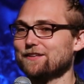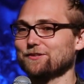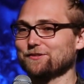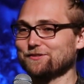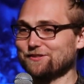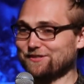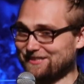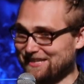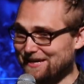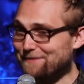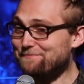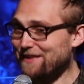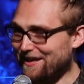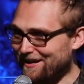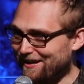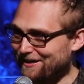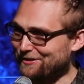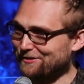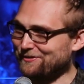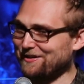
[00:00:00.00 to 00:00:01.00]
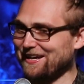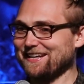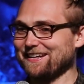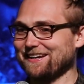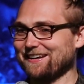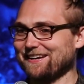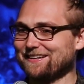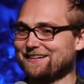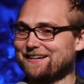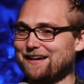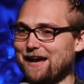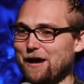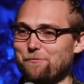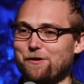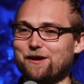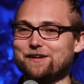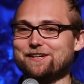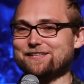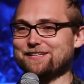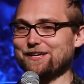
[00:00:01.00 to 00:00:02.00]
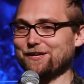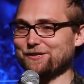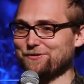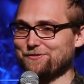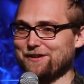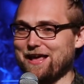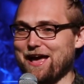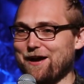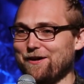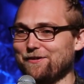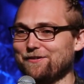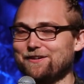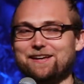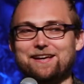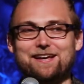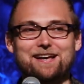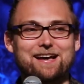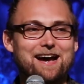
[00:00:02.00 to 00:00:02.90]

So just keep that on your radar. I wanted to tell you now.